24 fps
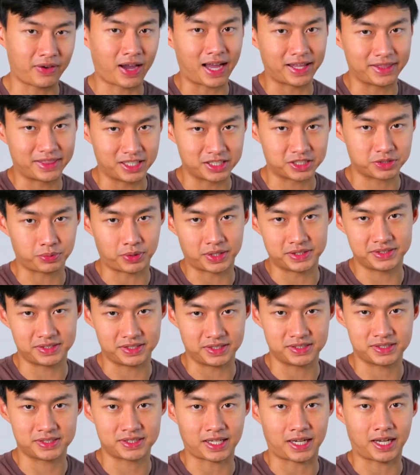had this one
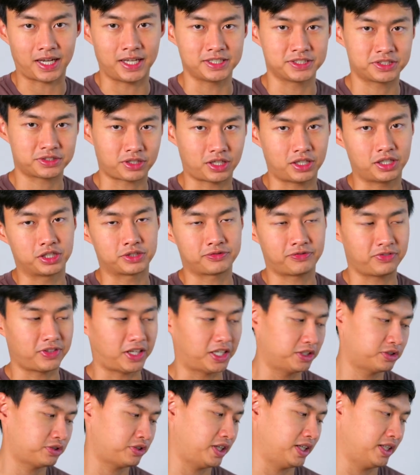since I started
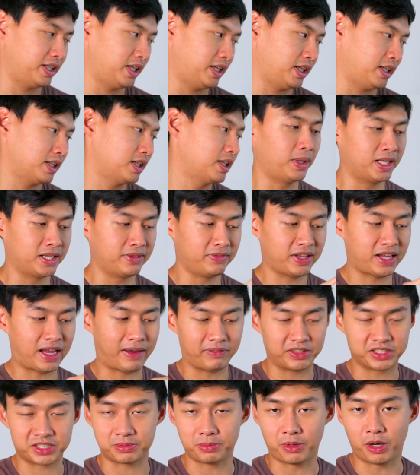flight training. I even have
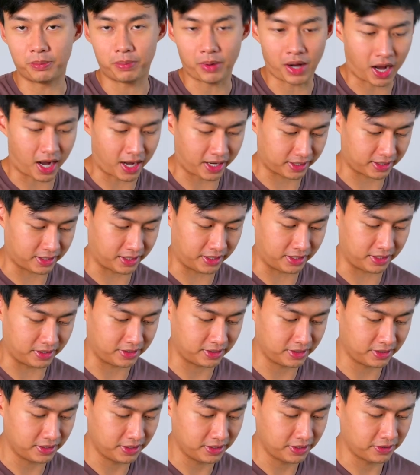a small pocket
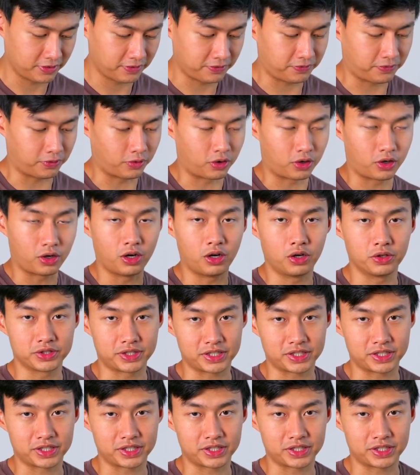for all